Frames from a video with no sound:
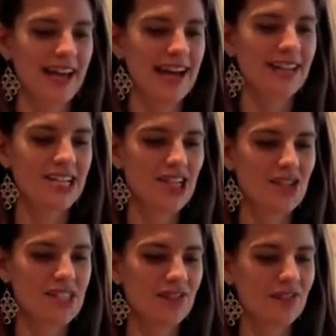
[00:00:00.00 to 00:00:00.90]
I like to
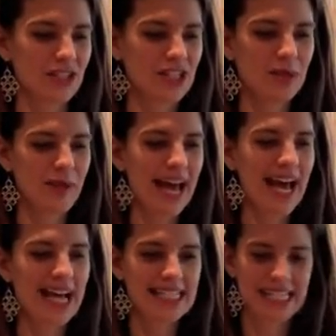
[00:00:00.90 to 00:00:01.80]
use the freezer
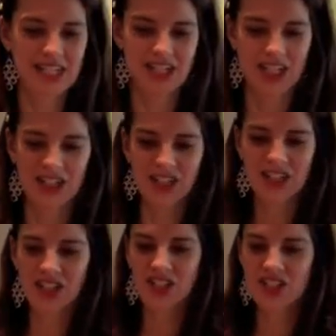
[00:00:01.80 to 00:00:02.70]
bags because they're a
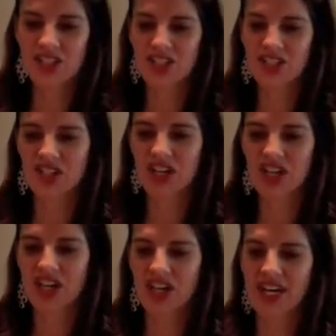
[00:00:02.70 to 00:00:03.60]
little
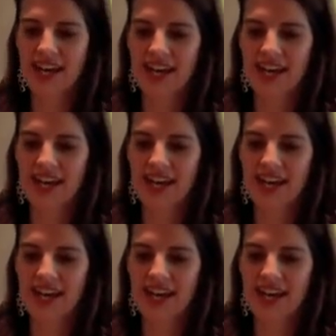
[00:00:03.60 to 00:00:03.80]
sturdier